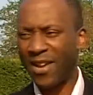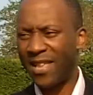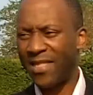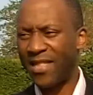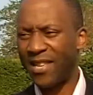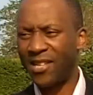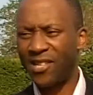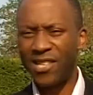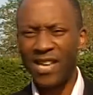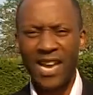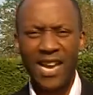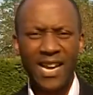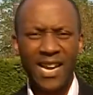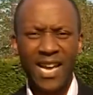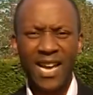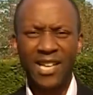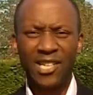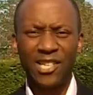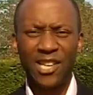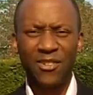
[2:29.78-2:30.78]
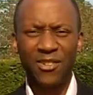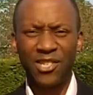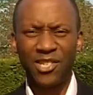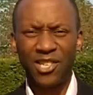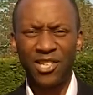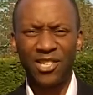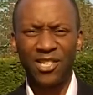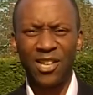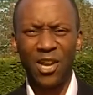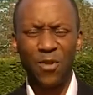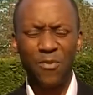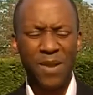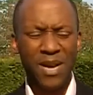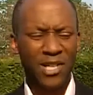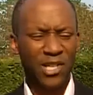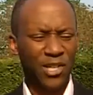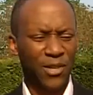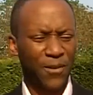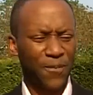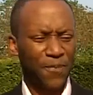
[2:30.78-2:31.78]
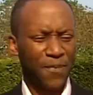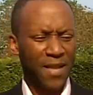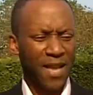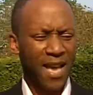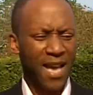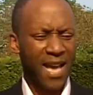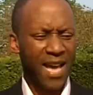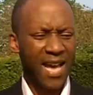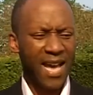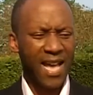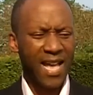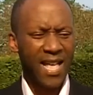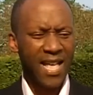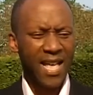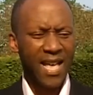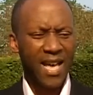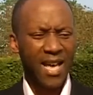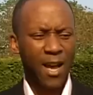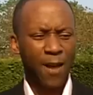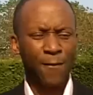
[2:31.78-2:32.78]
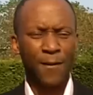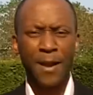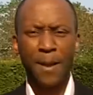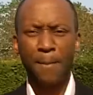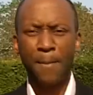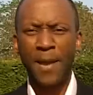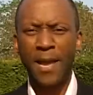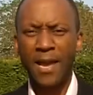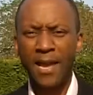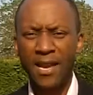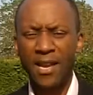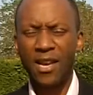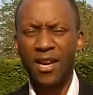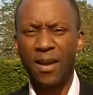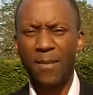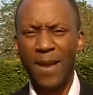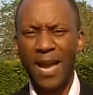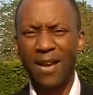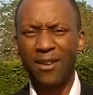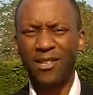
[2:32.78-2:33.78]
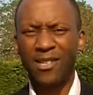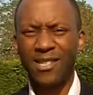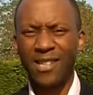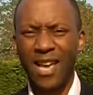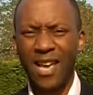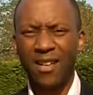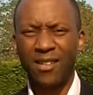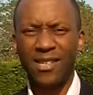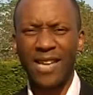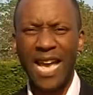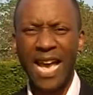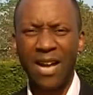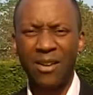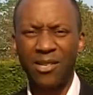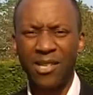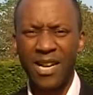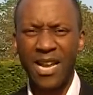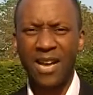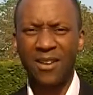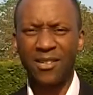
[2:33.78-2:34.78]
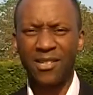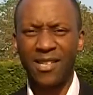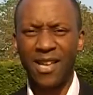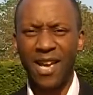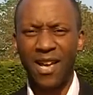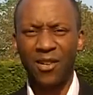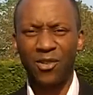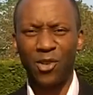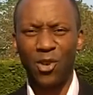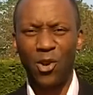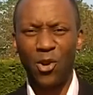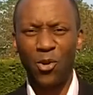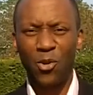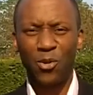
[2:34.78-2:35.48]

In this day and age, there is just so much of an opinion about sales, out and out sales,